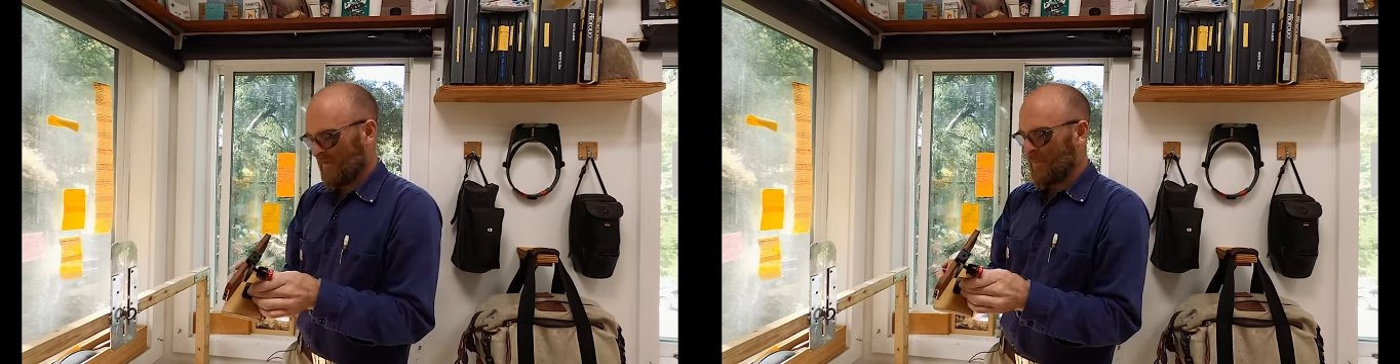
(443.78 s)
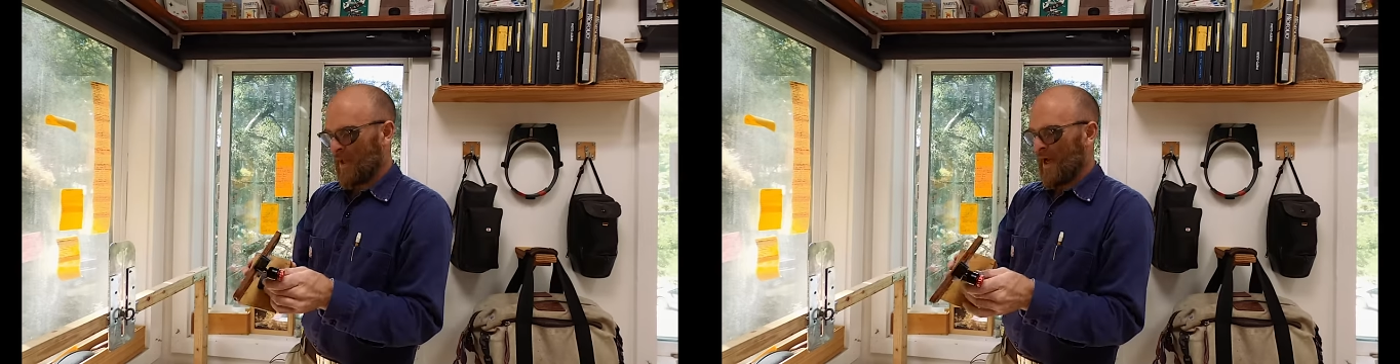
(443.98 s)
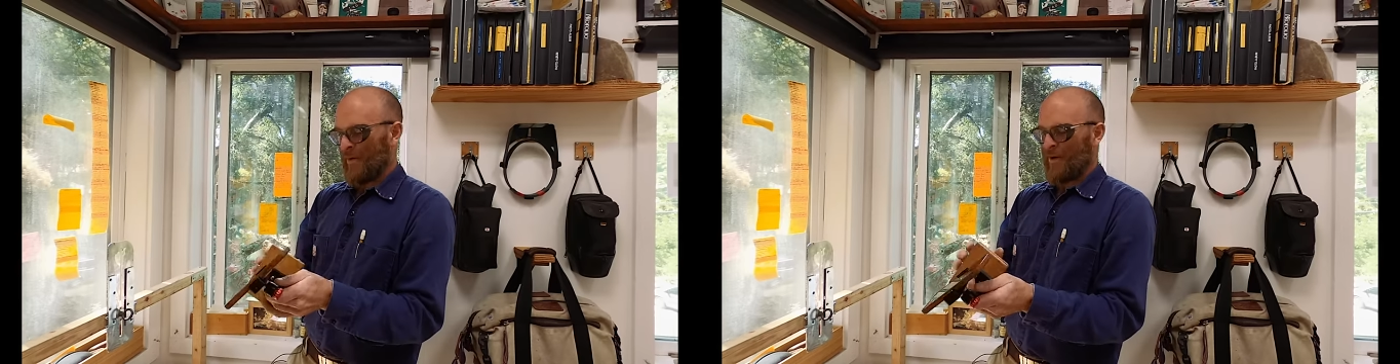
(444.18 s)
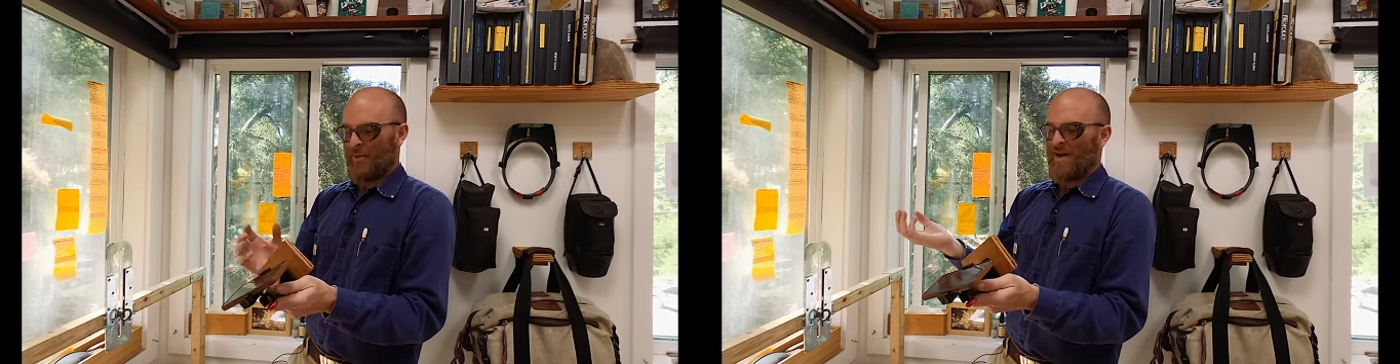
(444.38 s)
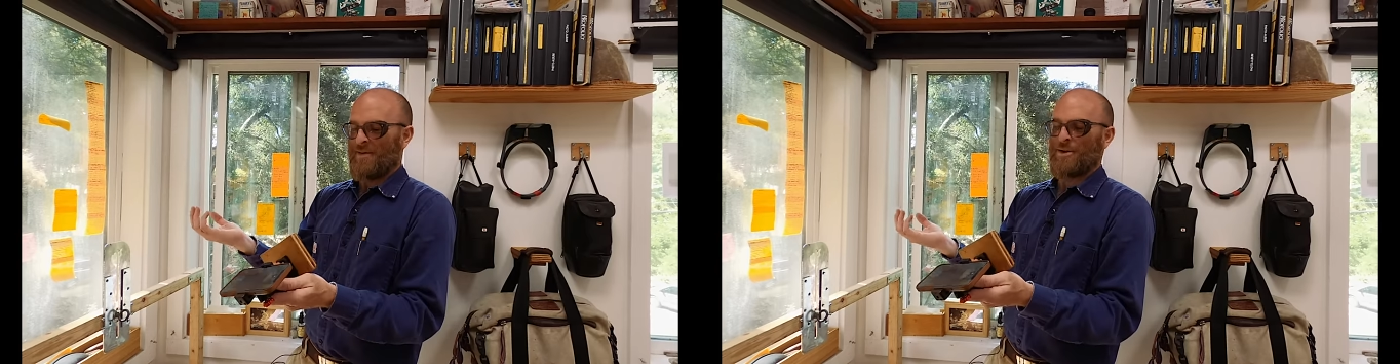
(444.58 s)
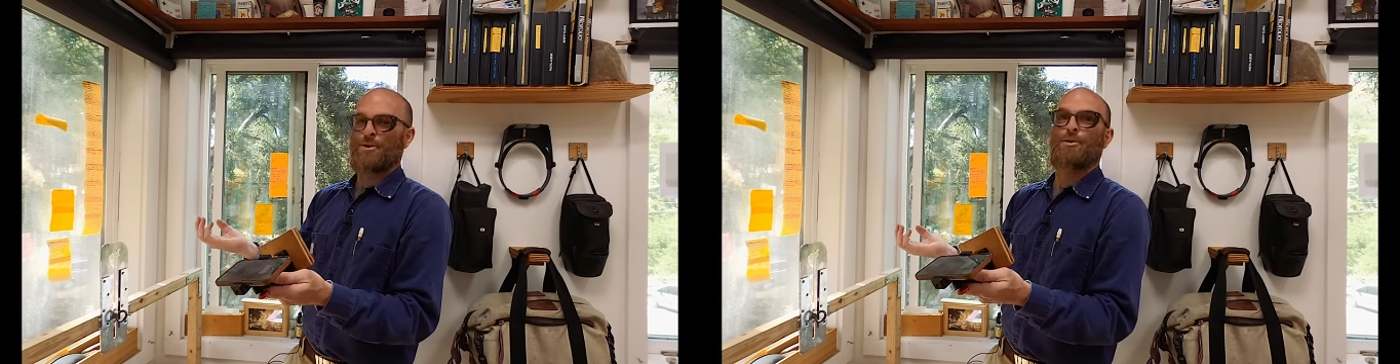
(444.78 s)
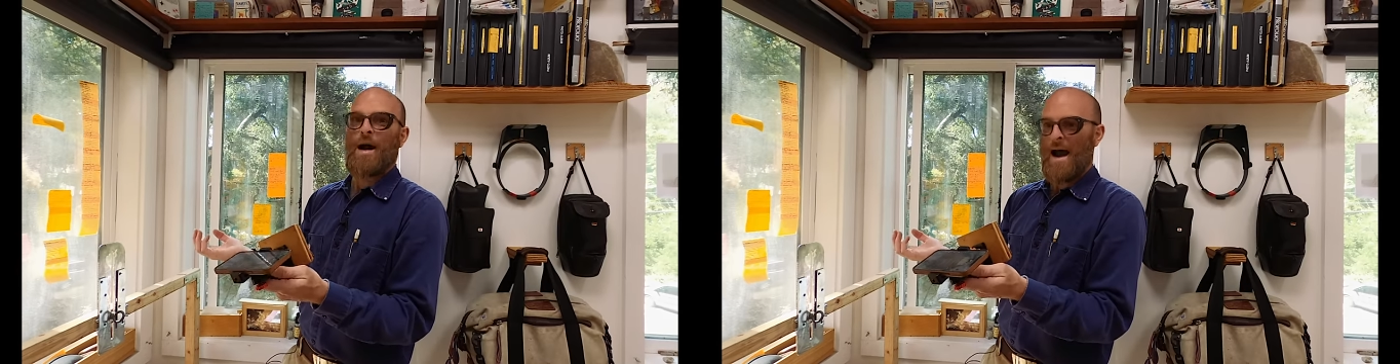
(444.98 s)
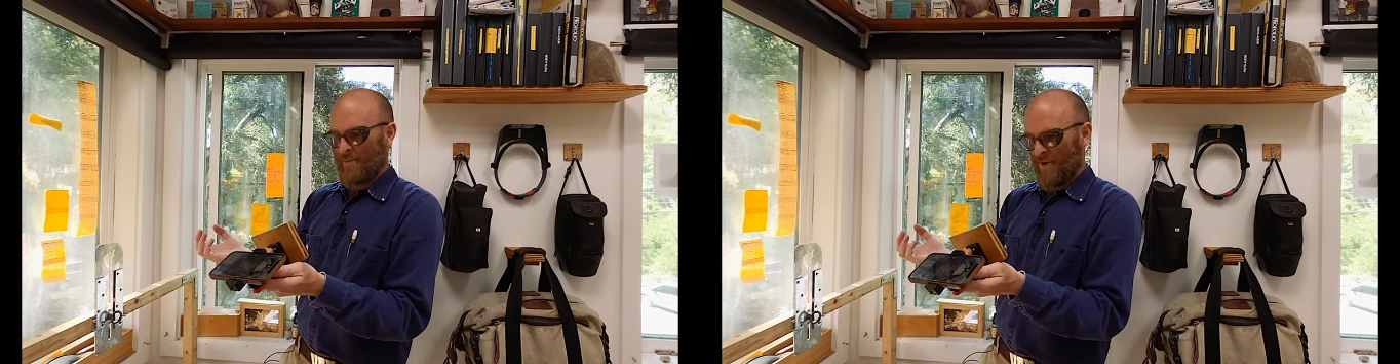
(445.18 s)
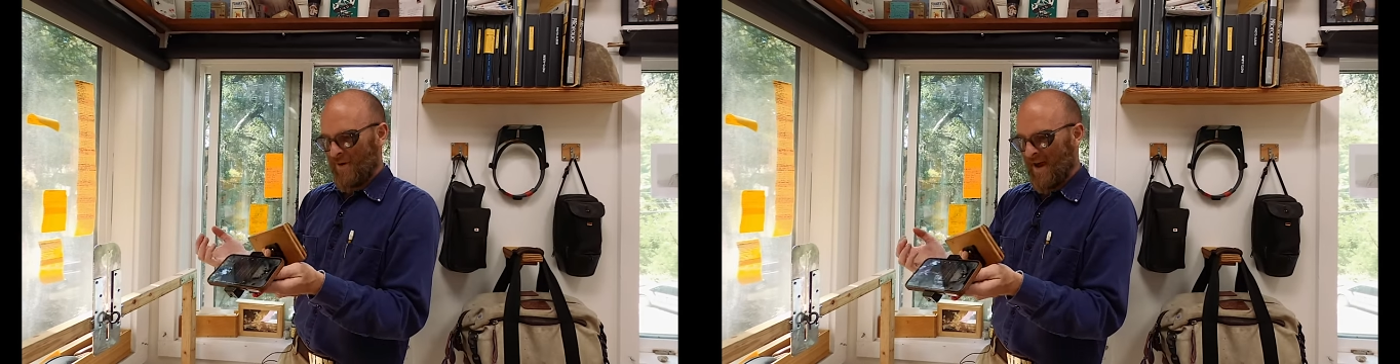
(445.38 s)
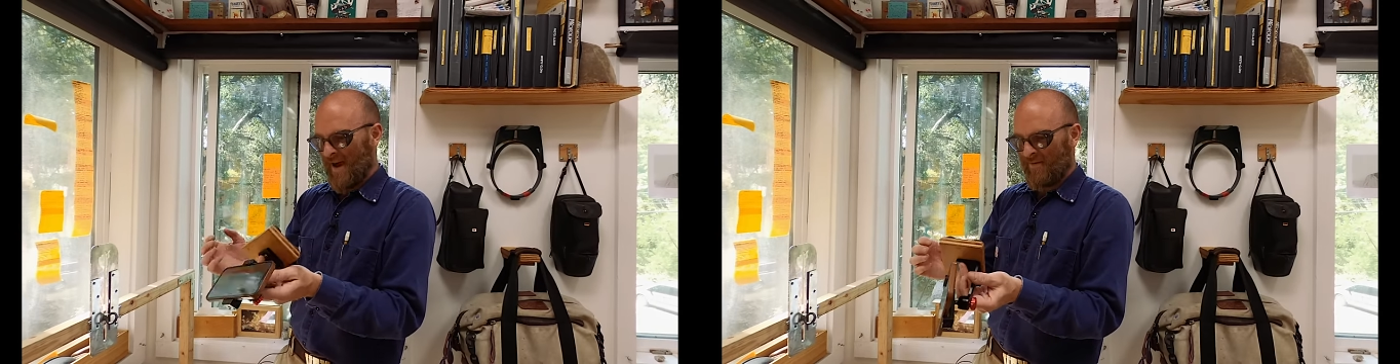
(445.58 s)
plywood or whatever scrap you
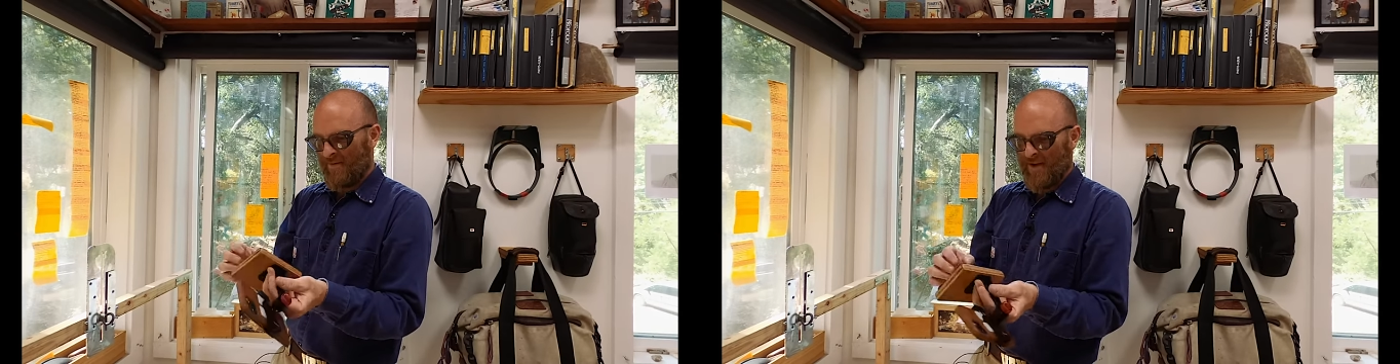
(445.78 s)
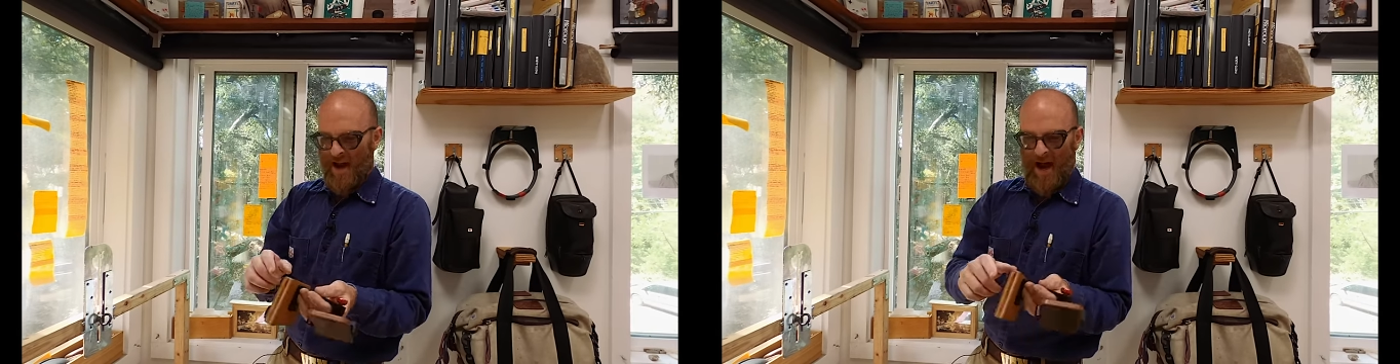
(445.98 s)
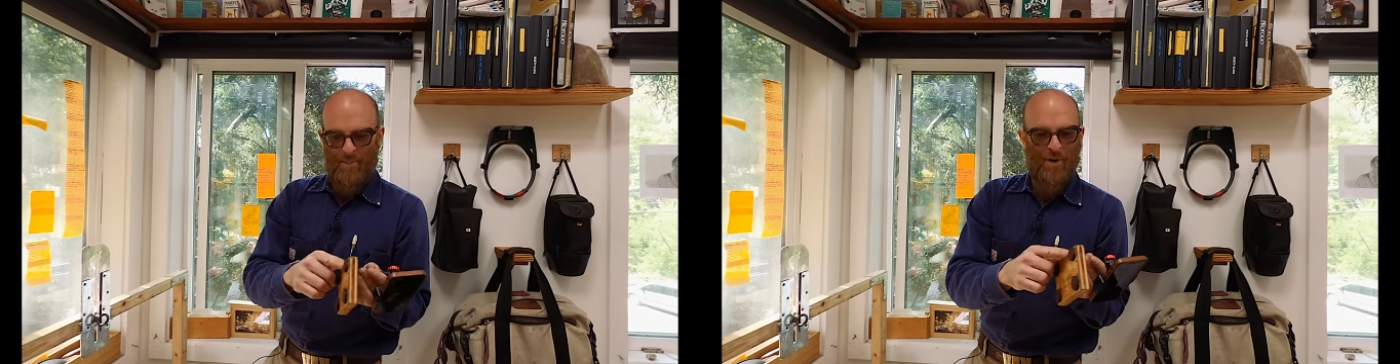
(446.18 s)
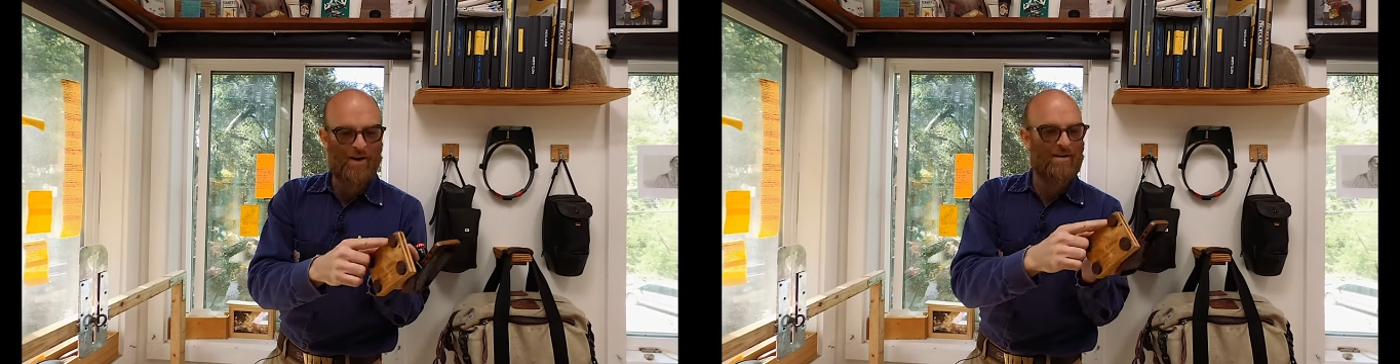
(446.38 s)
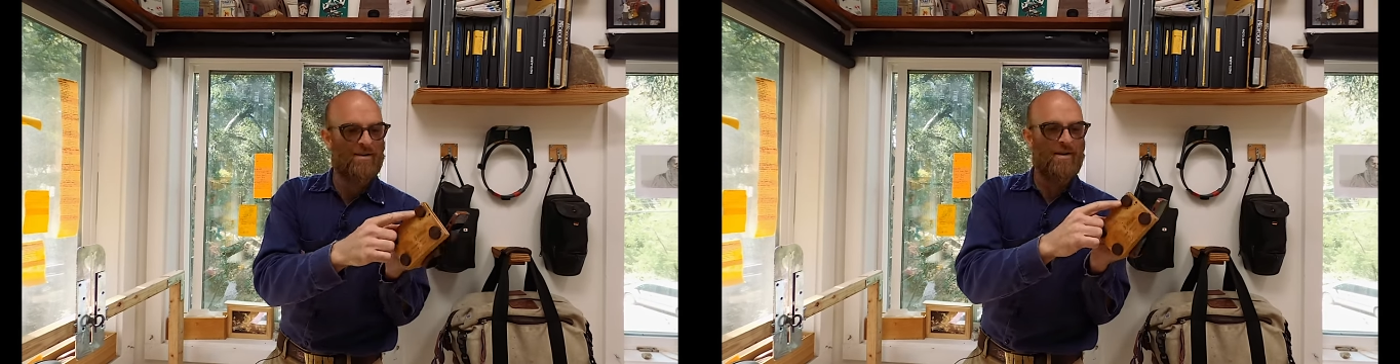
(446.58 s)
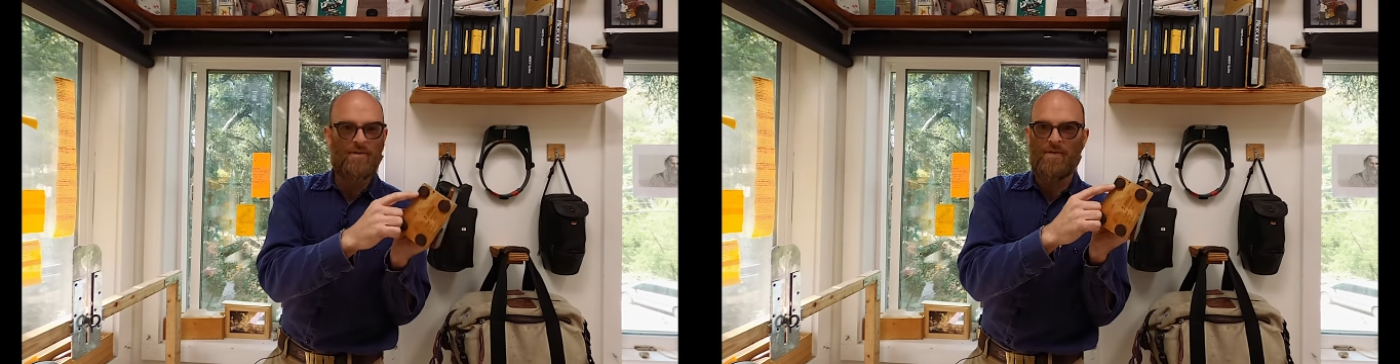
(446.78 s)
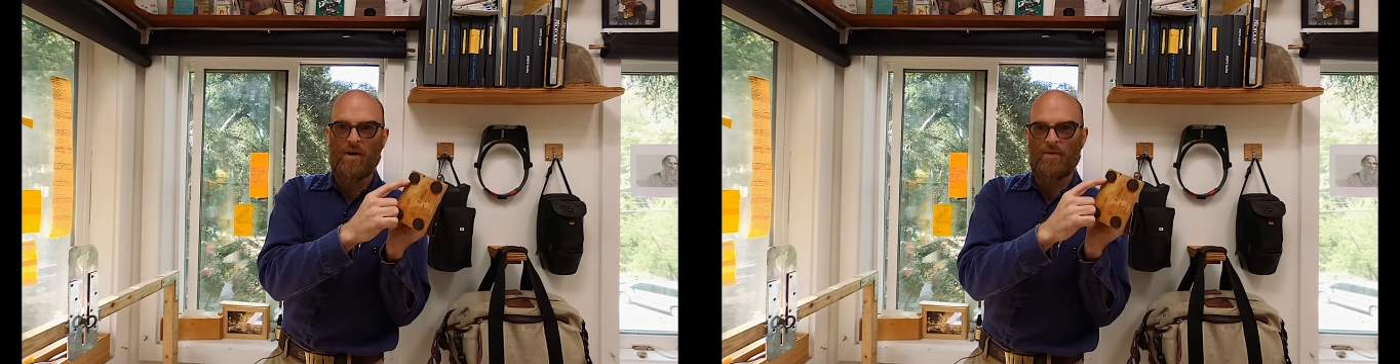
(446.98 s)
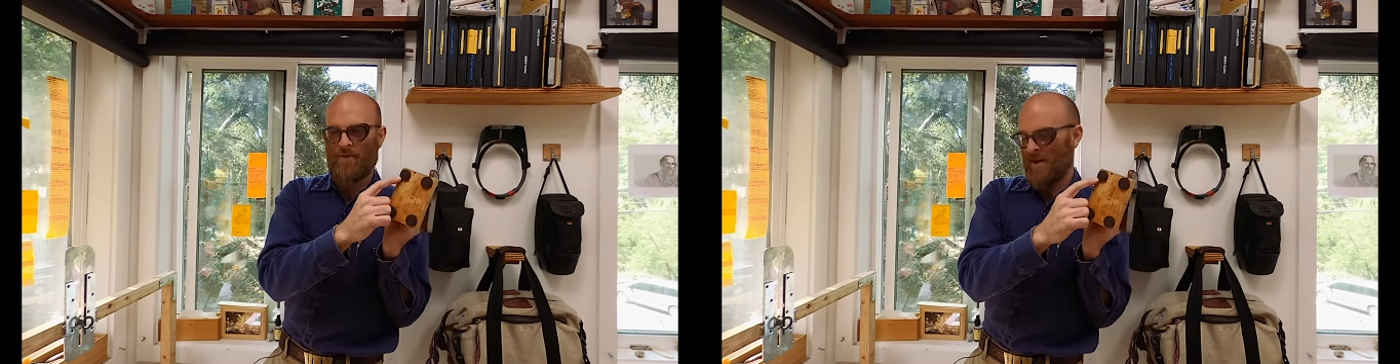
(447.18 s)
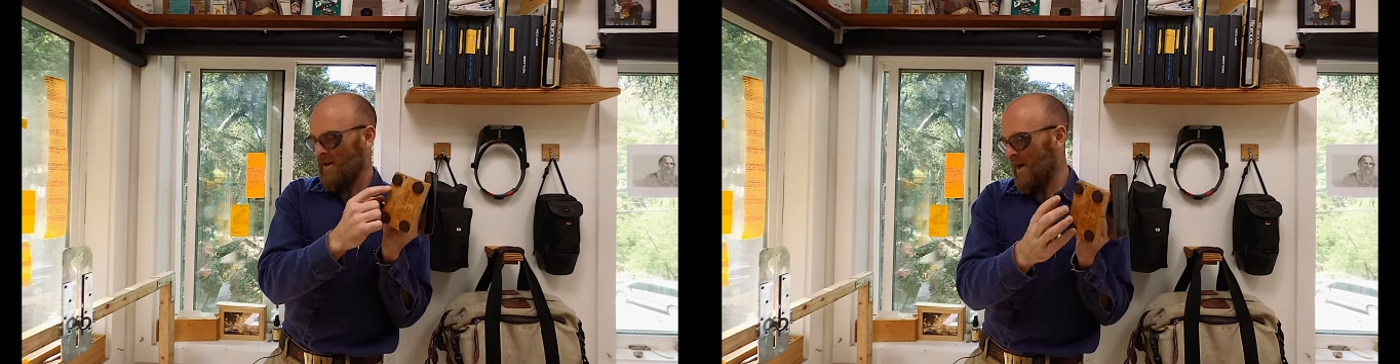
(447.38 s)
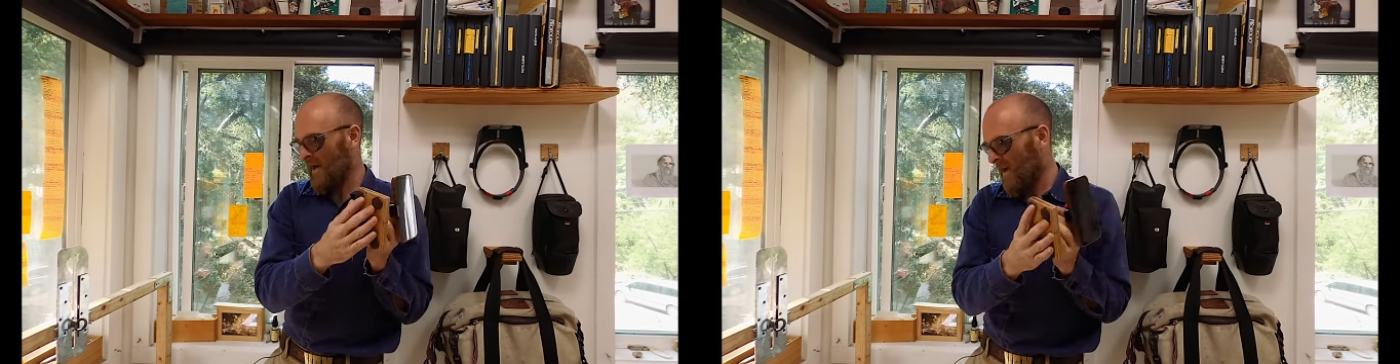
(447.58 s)
have. I put felt feet
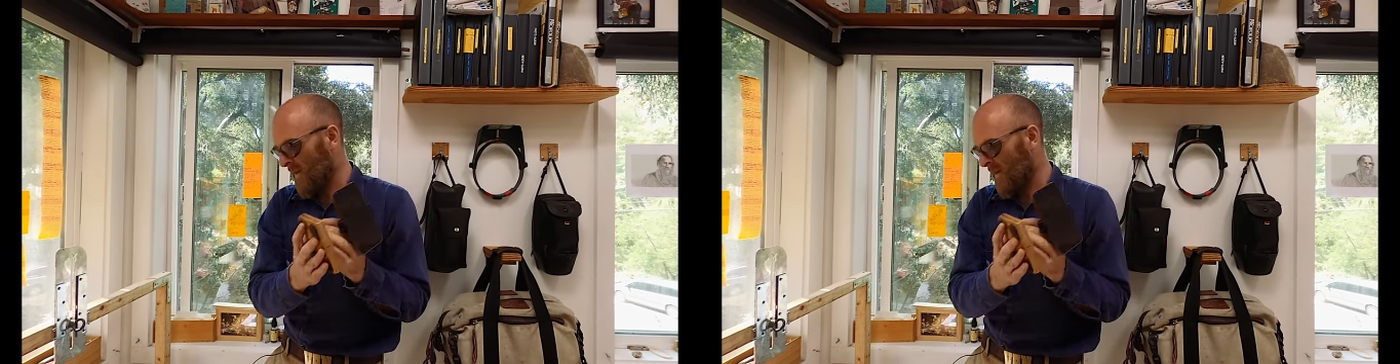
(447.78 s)
on it. I